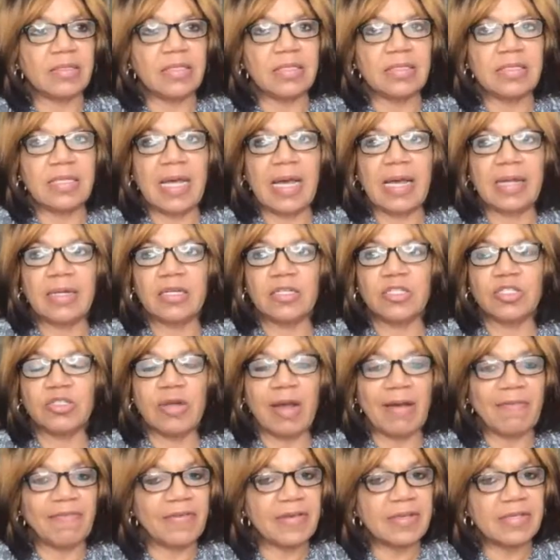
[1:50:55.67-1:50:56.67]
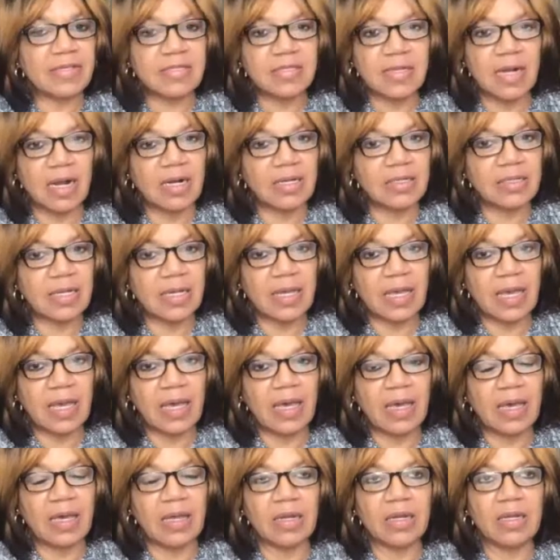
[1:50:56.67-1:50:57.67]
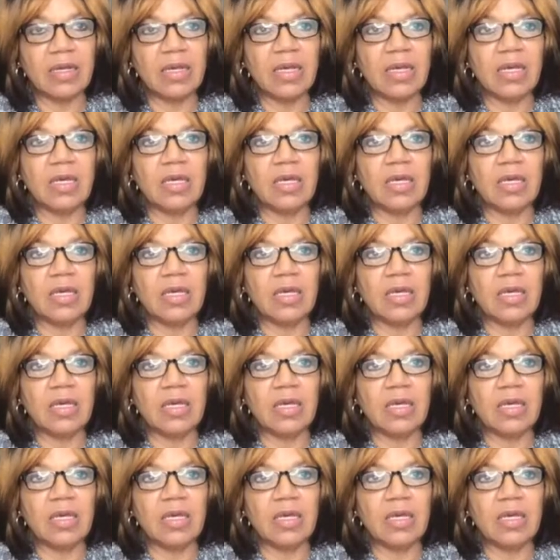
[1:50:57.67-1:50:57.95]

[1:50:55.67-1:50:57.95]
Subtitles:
It's like the traffic start again.